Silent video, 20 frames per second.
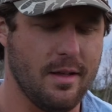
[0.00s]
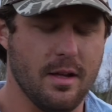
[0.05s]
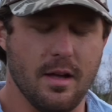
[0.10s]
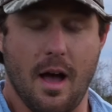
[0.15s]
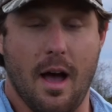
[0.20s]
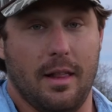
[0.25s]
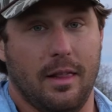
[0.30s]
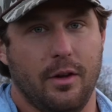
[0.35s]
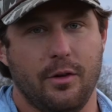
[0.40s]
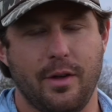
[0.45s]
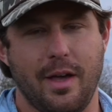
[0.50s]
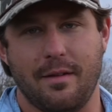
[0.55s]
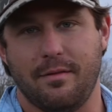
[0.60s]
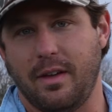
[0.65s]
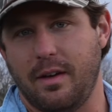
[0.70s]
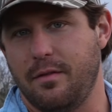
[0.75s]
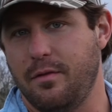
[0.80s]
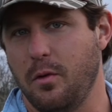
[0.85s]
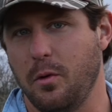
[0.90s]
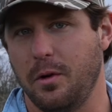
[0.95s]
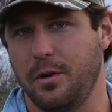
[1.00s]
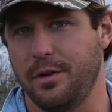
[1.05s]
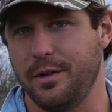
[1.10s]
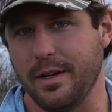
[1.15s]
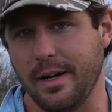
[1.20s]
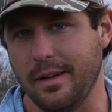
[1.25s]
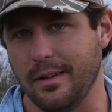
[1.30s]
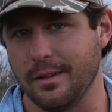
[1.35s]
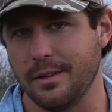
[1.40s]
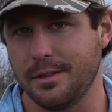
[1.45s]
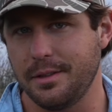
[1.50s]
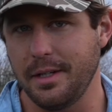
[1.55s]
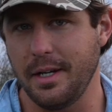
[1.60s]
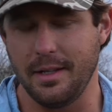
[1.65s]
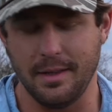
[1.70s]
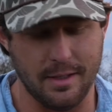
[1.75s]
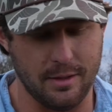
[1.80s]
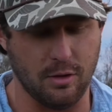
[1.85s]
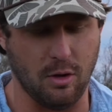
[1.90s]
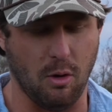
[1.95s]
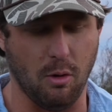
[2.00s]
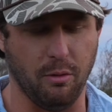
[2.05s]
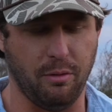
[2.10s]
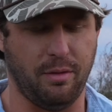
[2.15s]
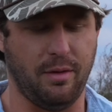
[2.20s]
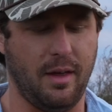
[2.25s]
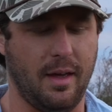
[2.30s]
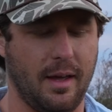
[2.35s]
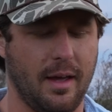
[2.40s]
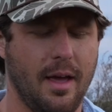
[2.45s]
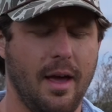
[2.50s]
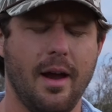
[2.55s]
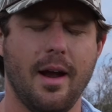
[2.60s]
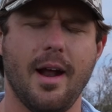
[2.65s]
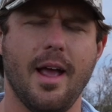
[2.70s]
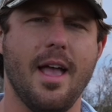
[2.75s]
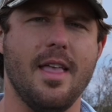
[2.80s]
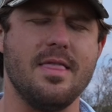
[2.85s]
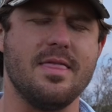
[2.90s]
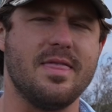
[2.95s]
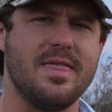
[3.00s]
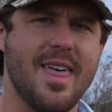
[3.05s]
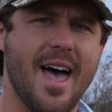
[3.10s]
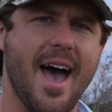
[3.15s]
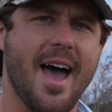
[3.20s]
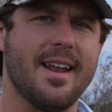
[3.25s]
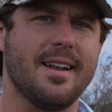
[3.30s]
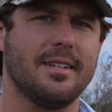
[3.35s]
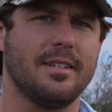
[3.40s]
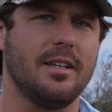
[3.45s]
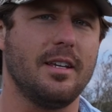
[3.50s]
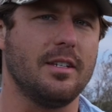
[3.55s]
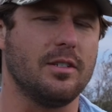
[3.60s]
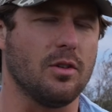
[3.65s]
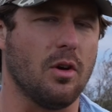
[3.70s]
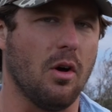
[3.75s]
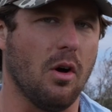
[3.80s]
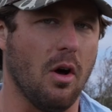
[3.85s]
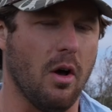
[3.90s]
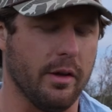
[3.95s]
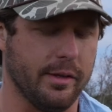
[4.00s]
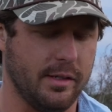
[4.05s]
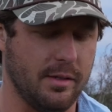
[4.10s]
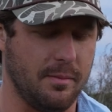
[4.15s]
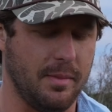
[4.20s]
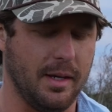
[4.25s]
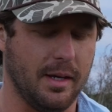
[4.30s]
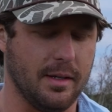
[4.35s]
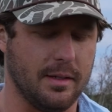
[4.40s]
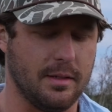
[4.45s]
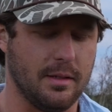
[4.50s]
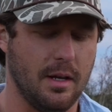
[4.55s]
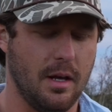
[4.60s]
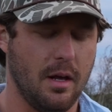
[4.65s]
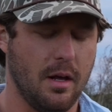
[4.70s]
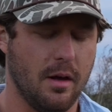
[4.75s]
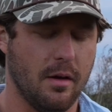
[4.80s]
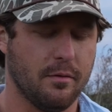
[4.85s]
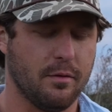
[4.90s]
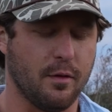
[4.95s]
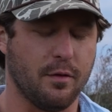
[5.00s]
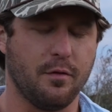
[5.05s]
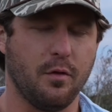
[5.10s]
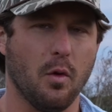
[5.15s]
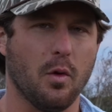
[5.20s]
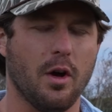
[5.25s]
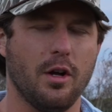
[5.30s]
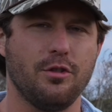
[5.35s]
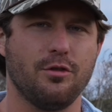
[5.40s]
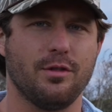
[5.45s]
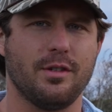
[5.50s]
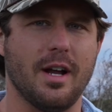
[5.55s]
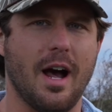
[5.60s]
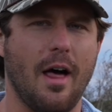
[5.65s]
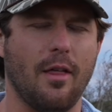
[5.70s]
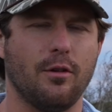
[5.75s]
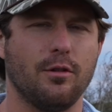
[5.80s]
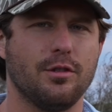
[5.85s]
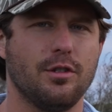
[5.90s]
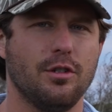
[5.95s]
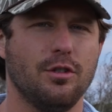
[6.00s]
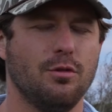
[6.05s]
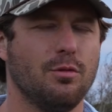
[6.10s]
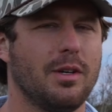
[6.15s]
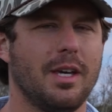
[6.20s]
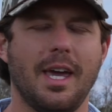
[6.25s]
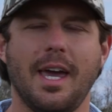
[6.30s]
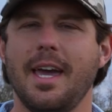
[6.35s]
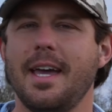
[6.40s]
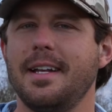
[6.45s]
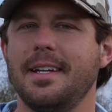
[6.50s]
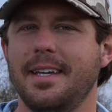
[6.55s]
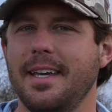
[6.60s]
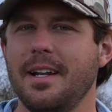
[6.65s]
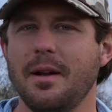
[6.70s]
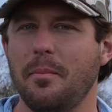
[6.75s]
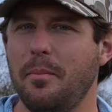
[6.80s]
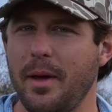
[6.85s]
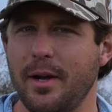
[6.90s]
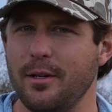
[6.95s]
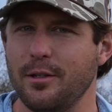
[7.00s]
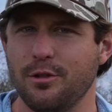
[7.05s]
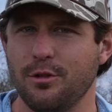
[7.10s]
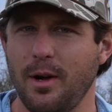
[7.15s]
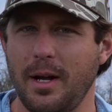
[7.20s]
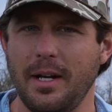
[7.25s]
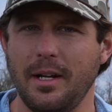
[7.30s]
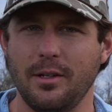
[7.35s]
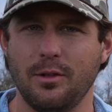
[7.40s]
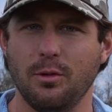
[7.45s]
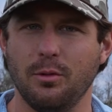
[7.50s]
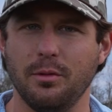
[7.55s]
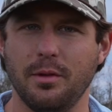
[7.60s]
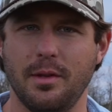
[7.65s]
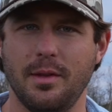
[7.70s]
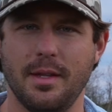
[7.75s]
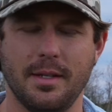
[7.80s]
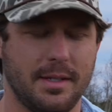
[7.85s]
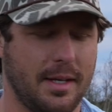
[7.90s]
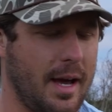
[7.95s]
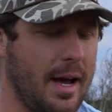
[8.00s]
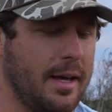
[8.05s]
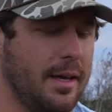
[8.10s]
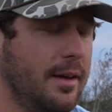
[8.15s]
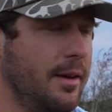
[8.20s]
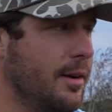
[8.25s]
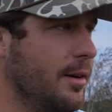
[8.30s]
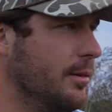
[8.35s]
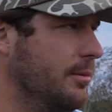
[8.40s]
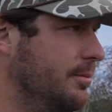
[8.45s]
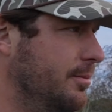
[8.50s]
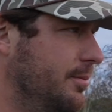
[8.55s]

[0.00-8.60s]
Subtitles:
I literally have like $400 in this whole thing, and that is awesome because for $400 you can't get a better training tool than this guy here.